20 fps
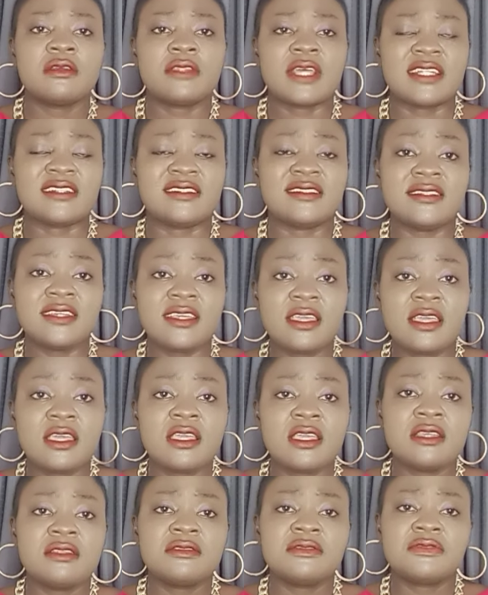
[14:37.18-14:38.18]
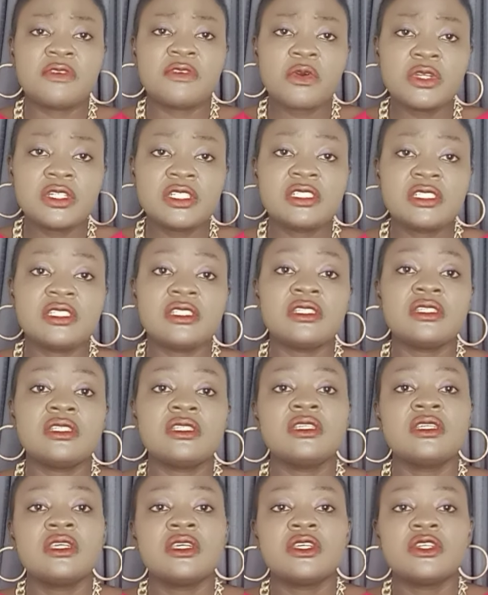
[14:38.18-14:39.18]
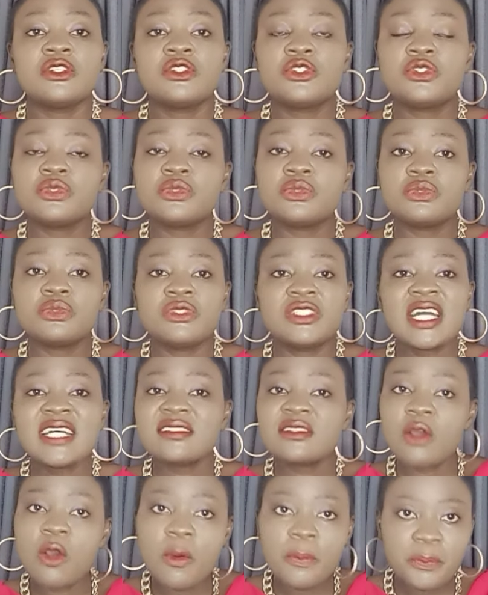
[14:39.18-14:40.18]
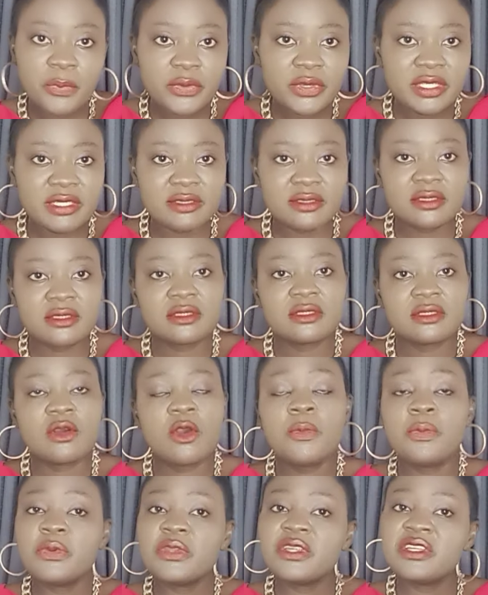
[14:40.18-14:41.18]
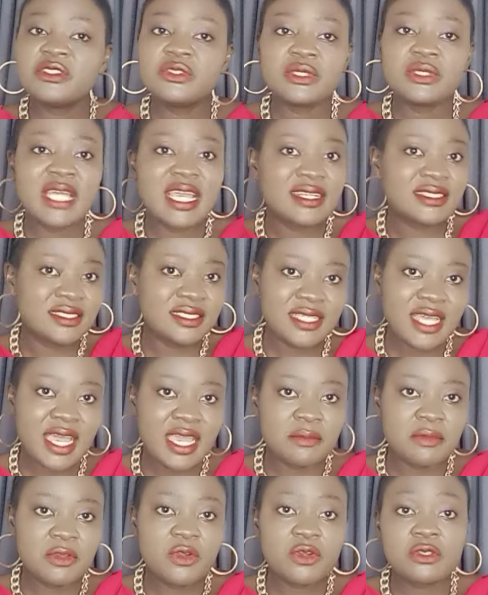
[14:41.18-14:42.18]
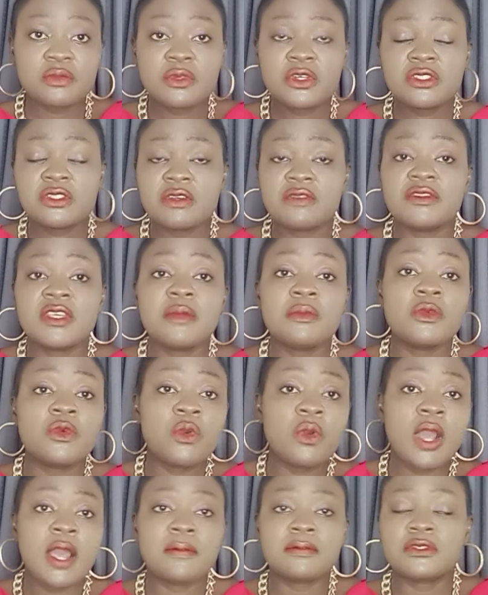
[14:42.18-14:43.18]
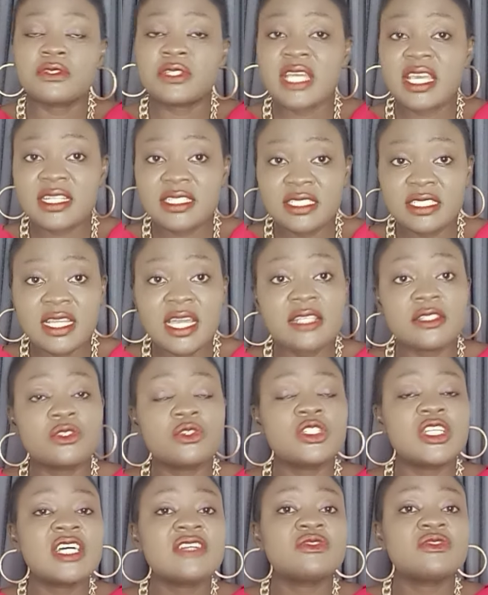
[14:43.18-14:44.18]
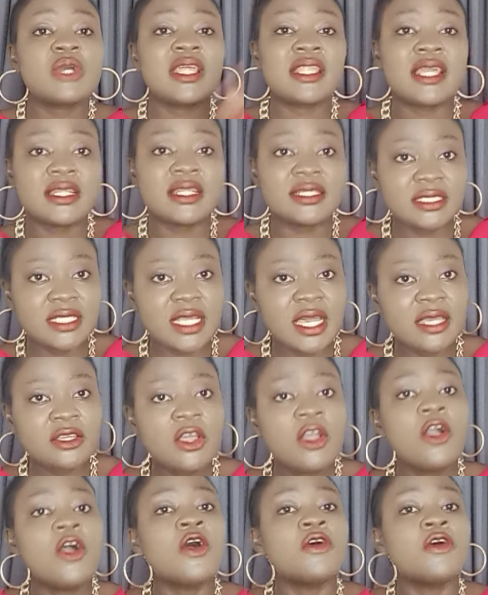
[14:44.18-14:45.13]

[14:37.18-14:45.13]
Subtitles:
38 40 to, just open it to 99, because most of them go up to 99. So just write 99.